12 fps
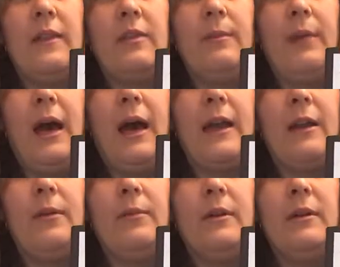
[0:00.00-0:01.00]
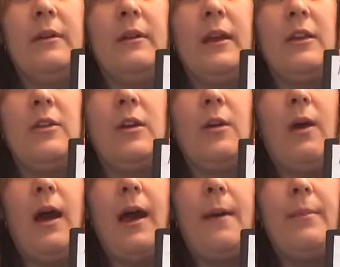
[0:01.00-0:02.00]
at the bottom and you go
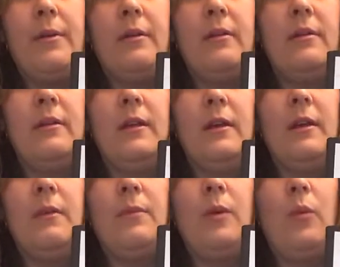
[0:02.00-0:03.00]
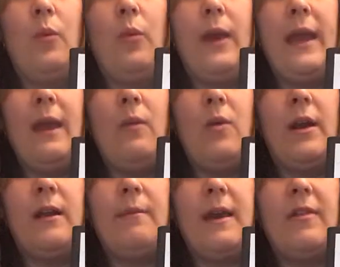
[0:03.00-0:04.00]
up. But we want
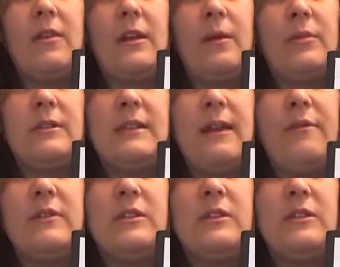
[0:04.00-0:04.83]
to make the number 7